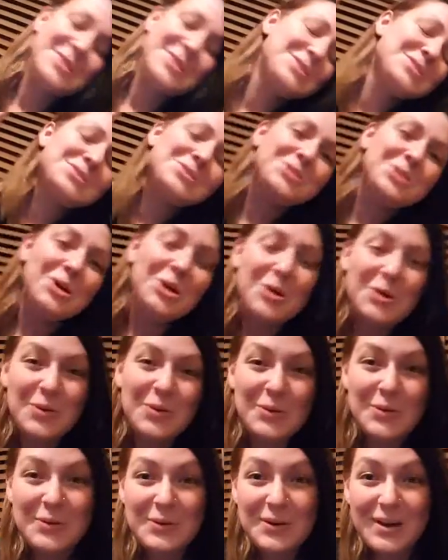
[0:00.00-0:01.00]

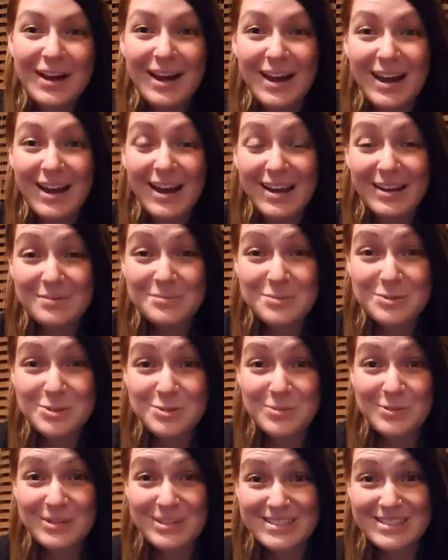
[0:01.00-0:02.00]
So I'm
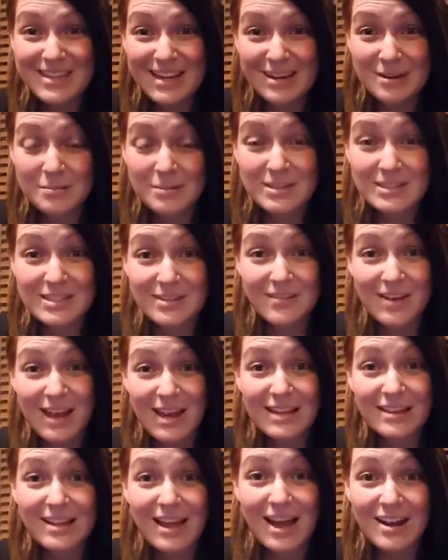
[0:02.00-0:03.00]
super excited because I've had
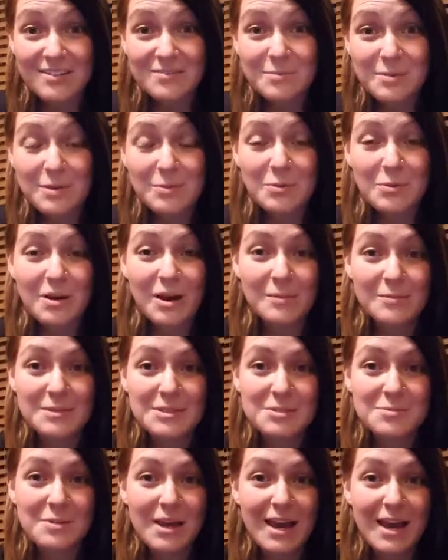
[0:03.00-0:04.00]
a lot of people coming
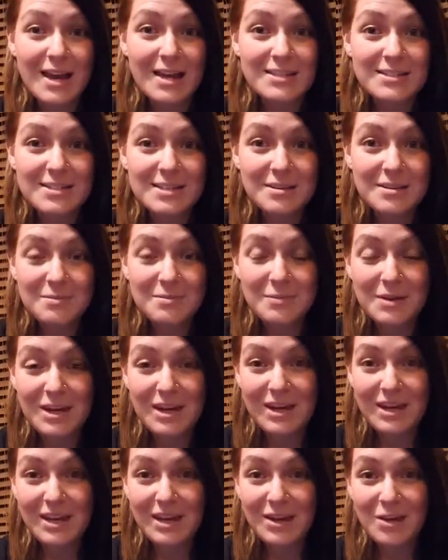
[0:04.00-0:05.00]
to me asking
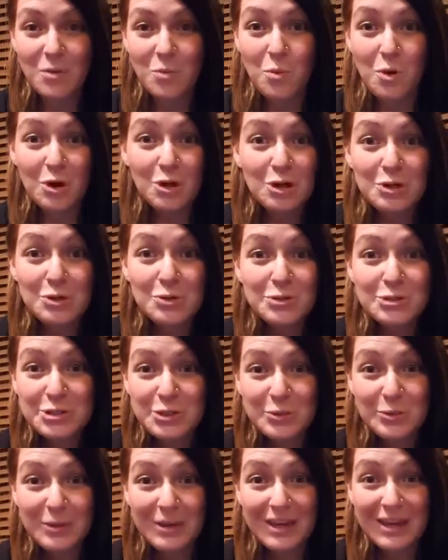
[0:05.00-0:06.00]
me, what are you
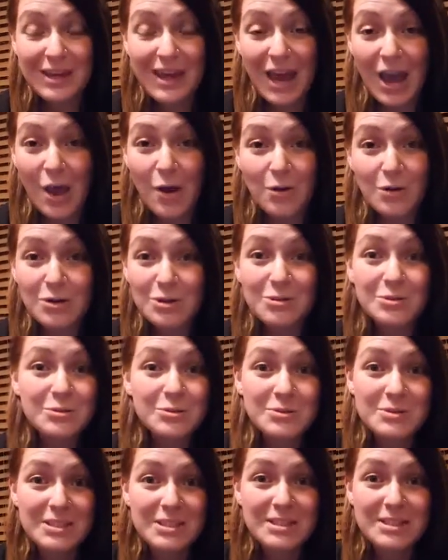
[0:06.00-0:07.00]
doing? How are you
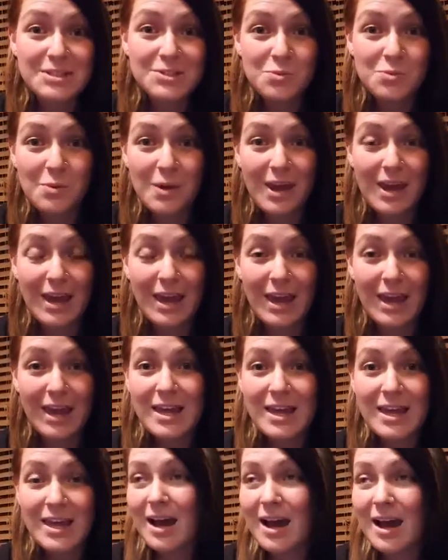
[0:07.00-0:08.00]
losing this
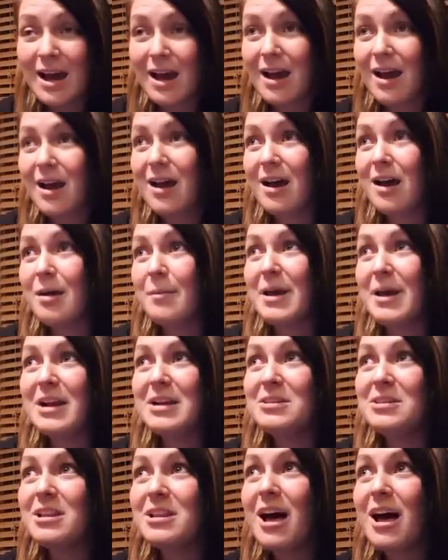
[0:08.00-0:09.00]
weight? And a
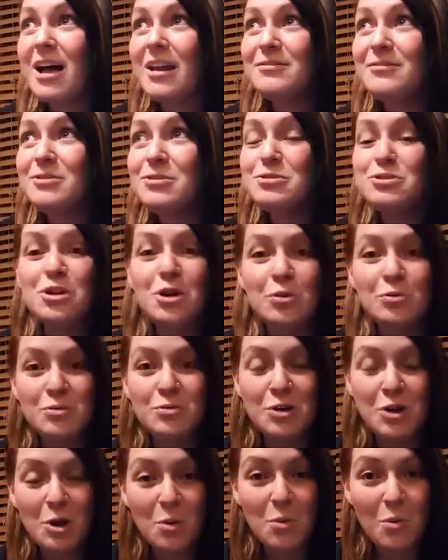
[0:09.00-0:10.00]
lot of you don't
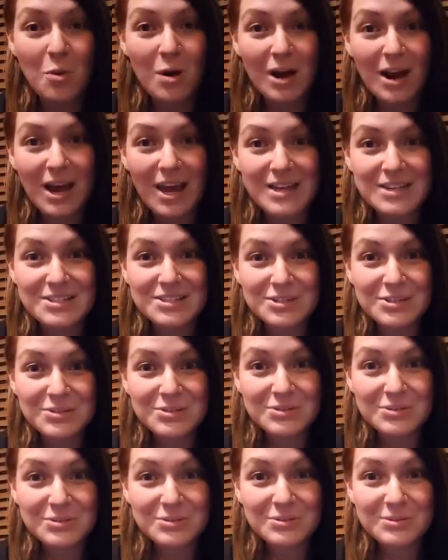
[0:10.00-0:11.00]
know what I
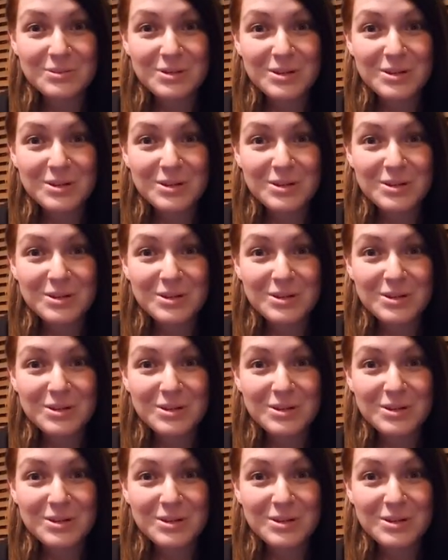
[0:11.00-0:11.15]
do.